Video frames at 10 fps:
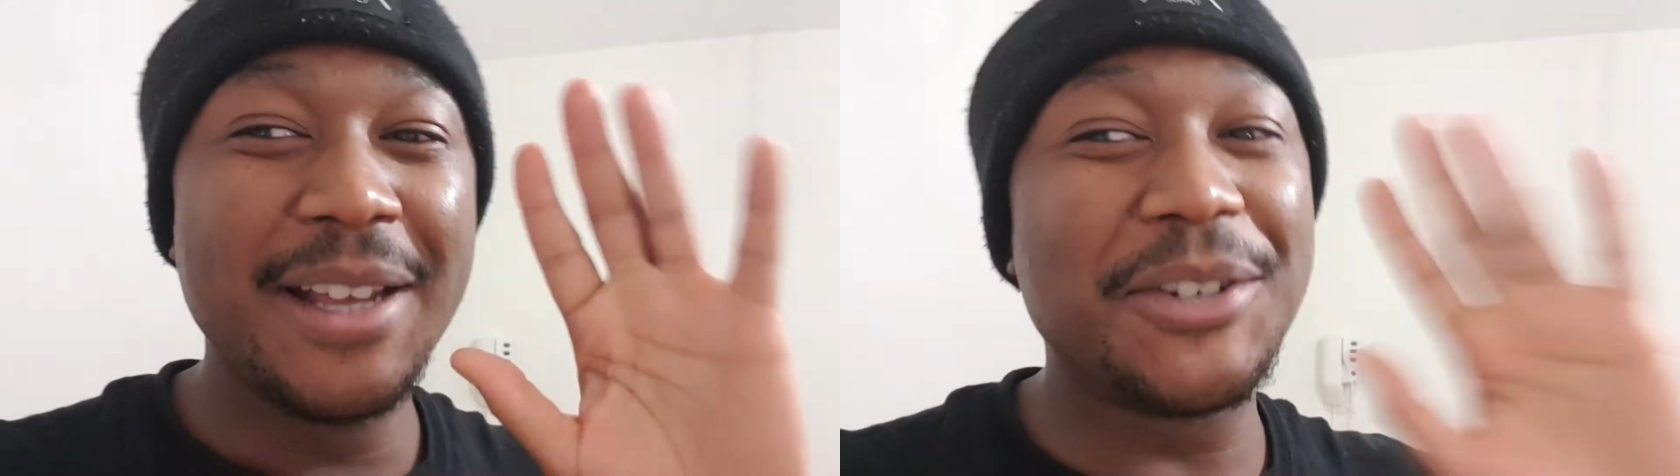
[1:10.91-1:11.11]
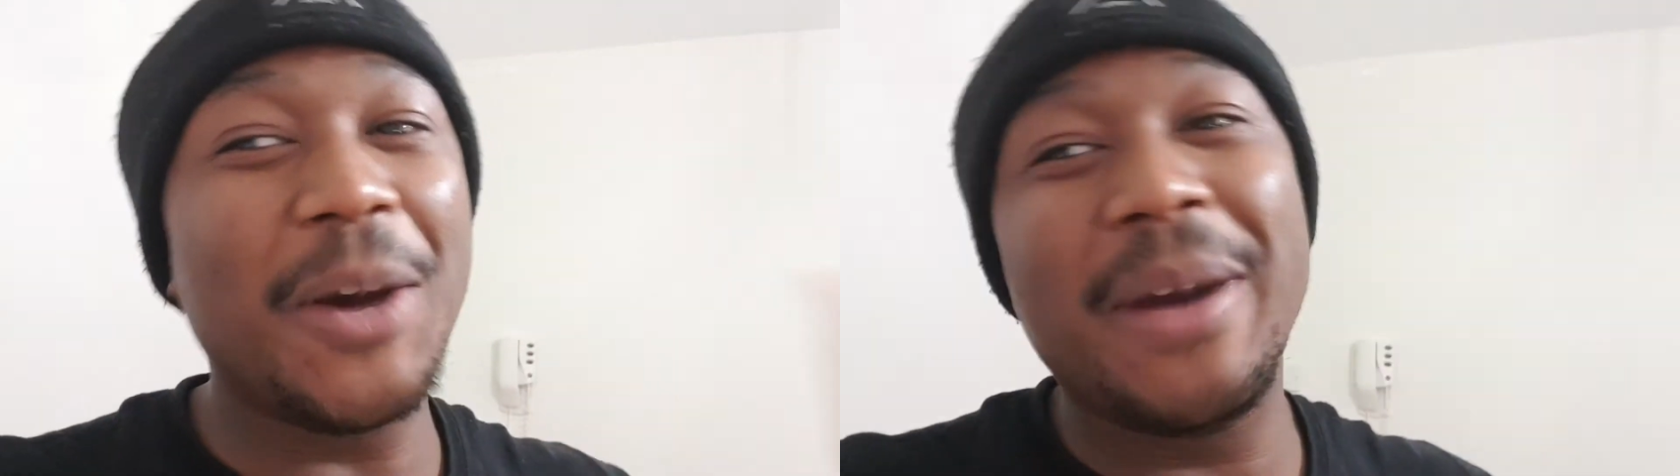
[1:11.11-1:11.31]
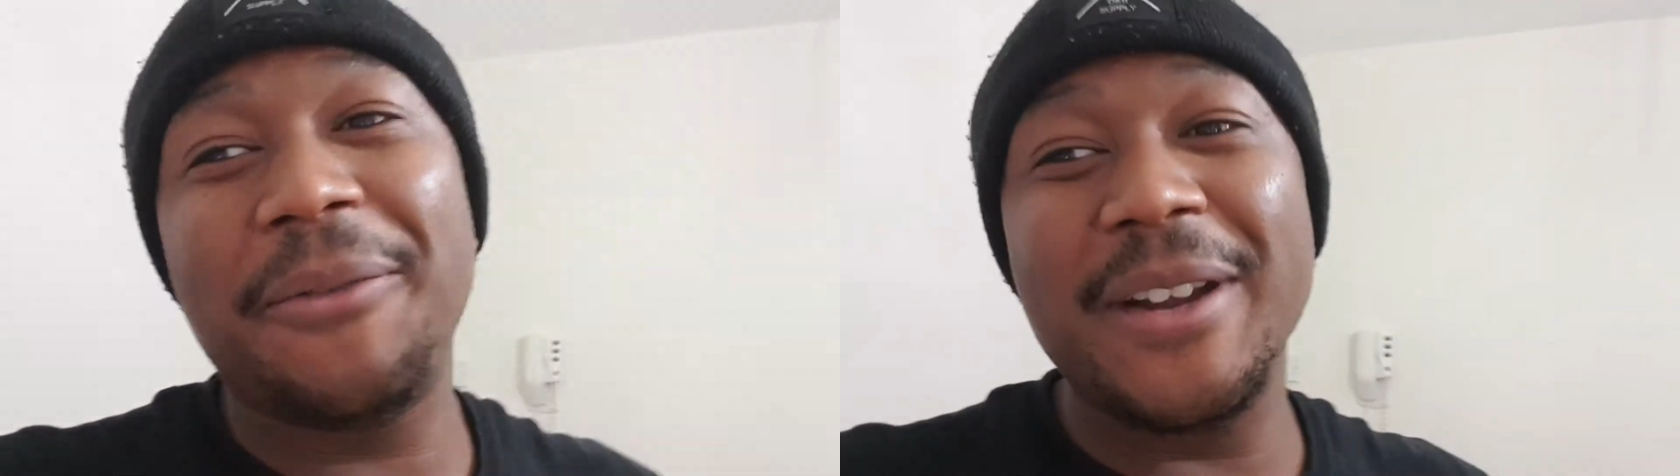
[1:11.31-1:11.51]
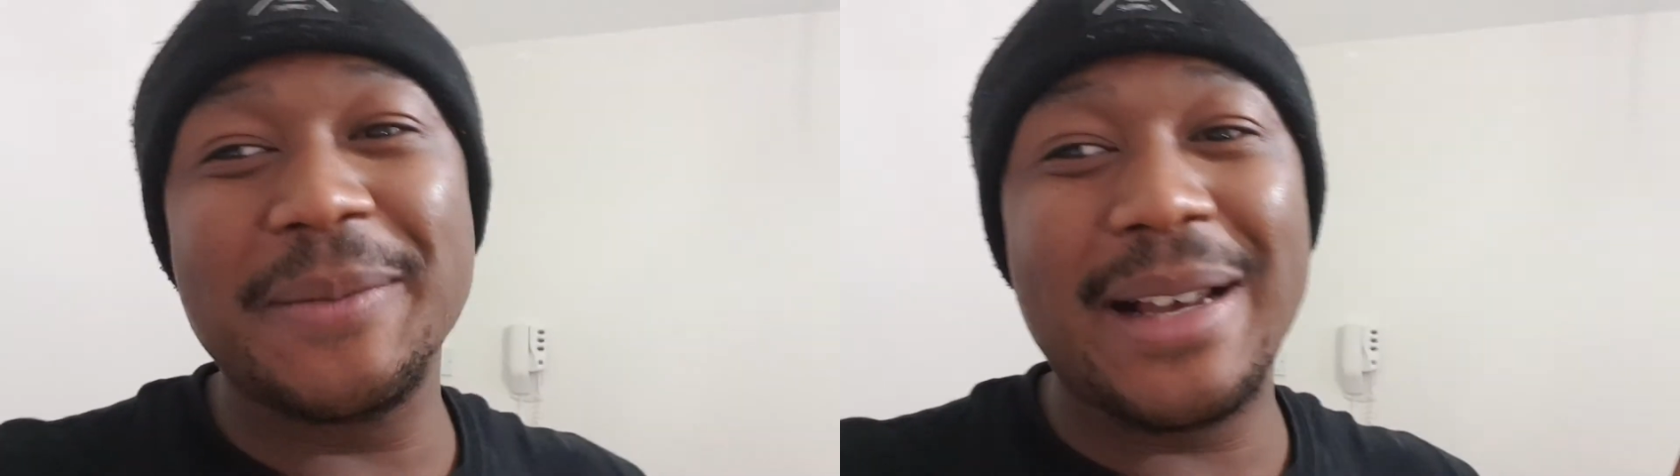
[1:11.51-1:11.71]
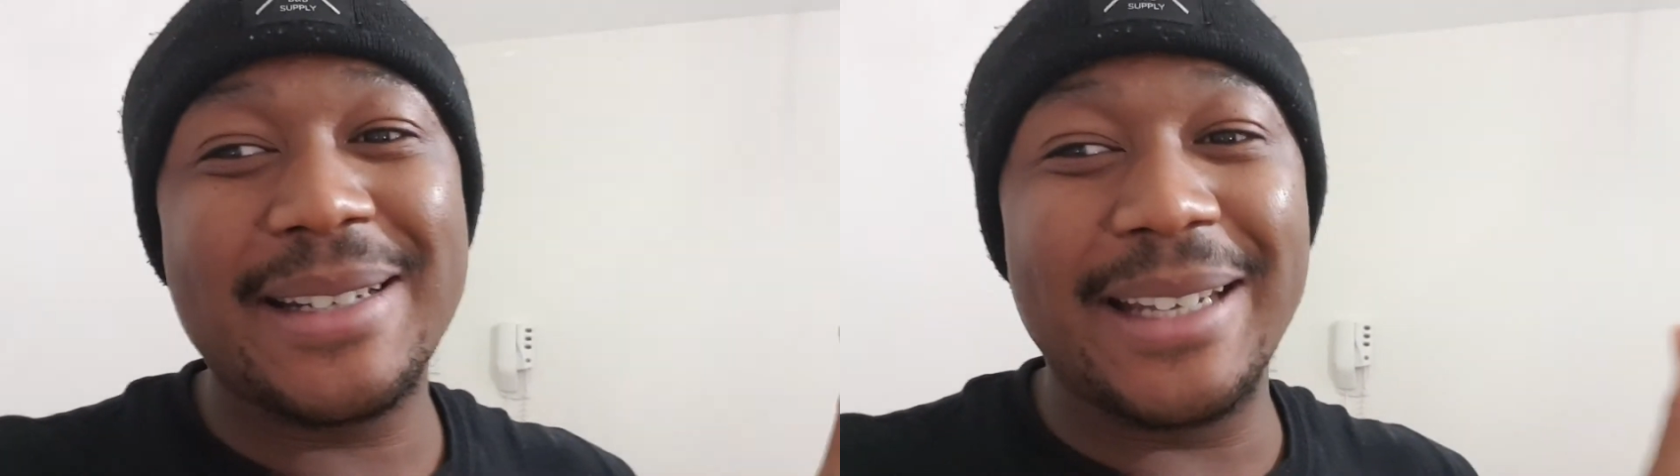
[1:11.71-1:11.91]
Some of my friends
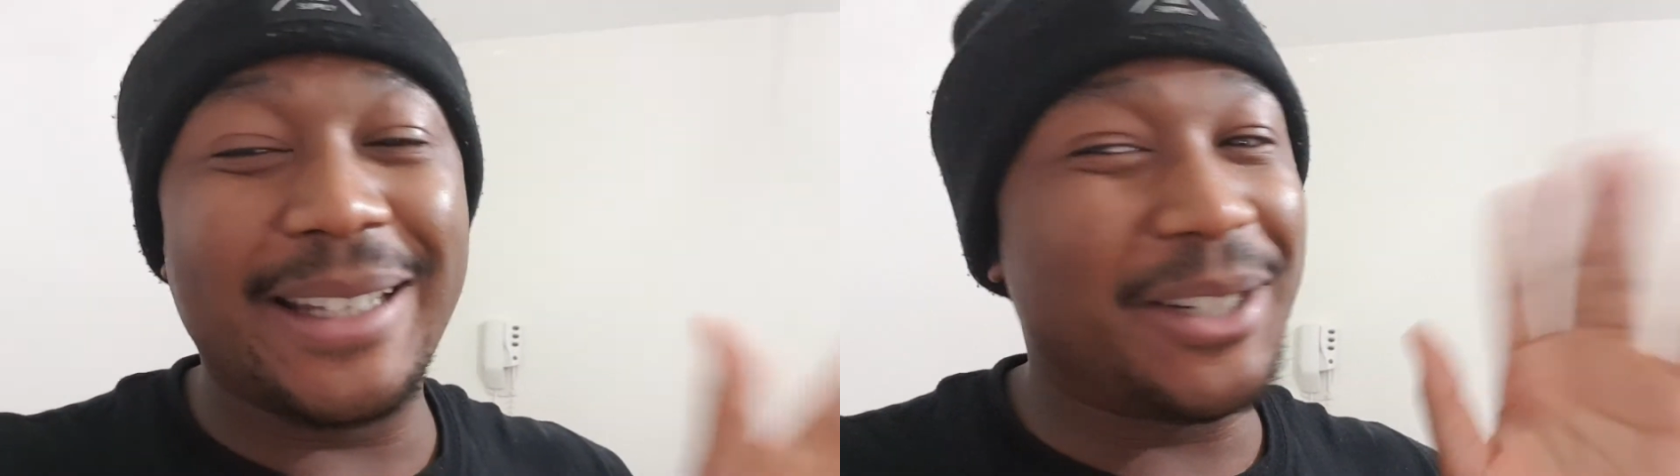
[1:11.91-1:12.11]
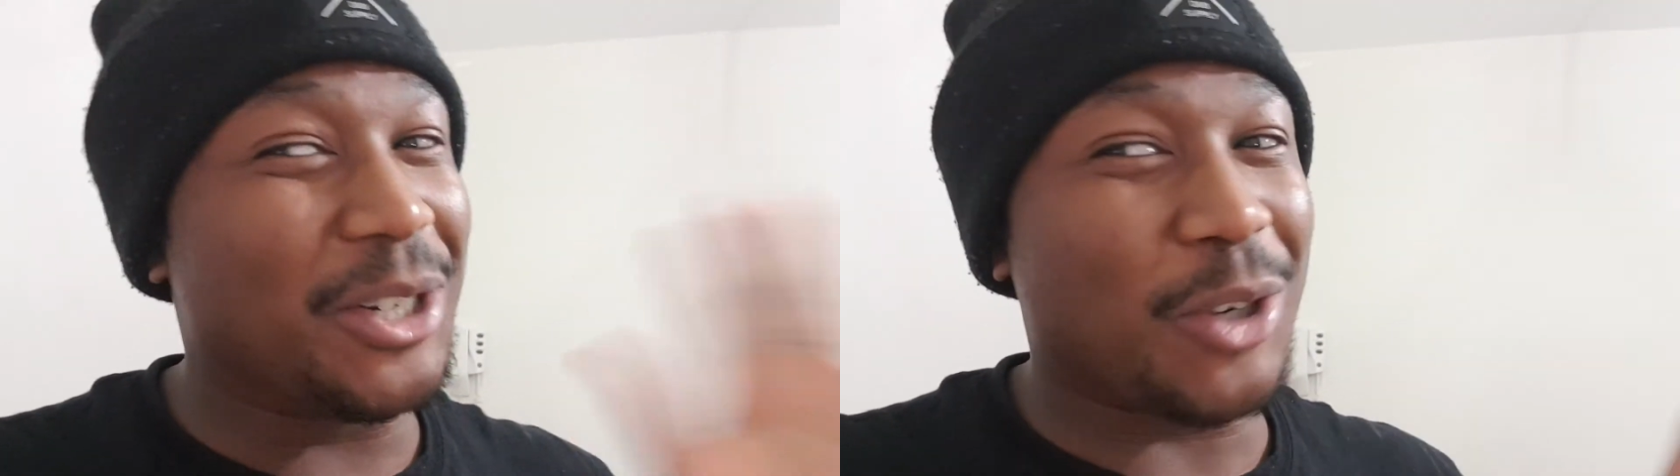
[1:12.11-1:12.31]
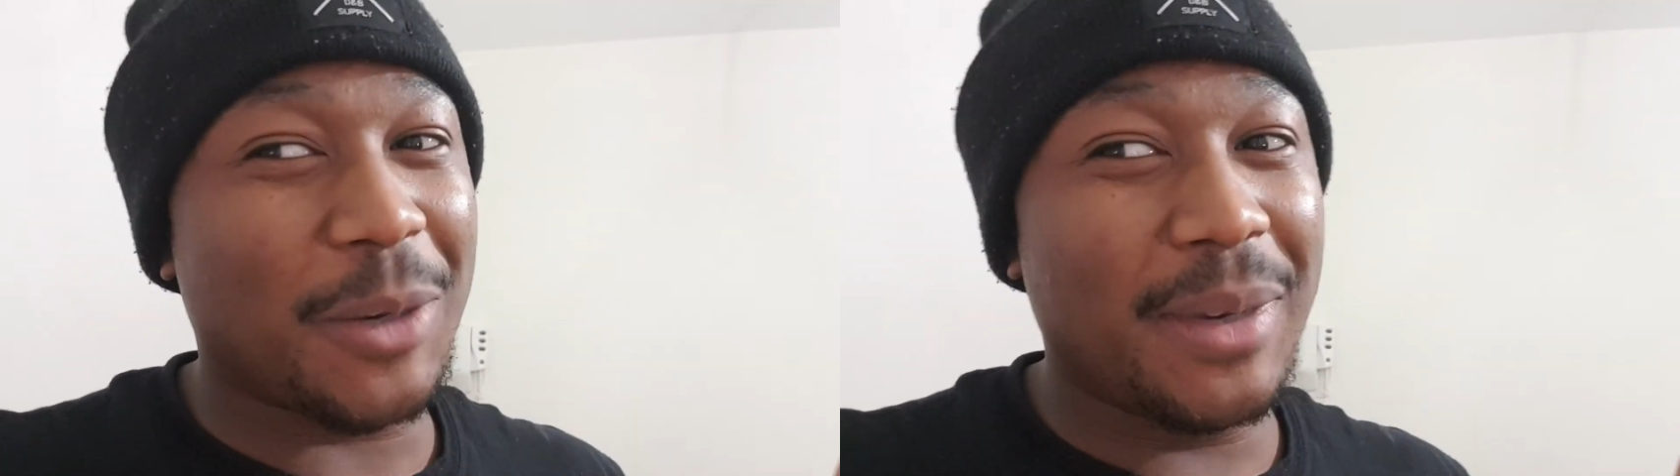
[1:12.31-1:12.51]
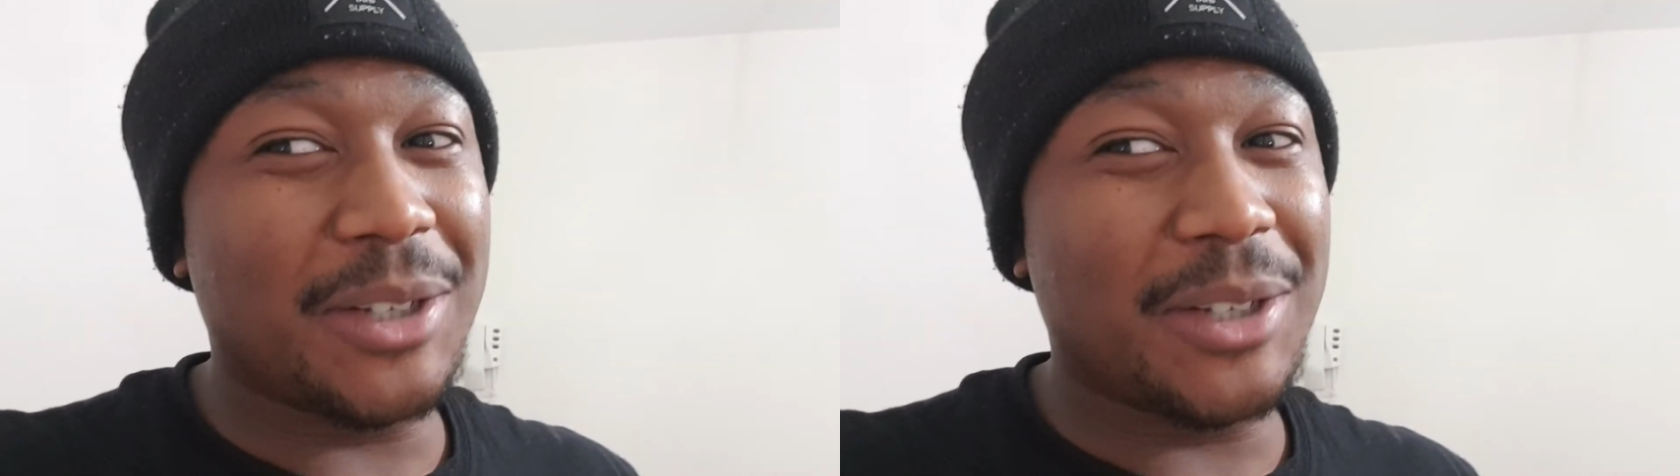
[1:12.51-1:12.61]
might say Didier Drogba,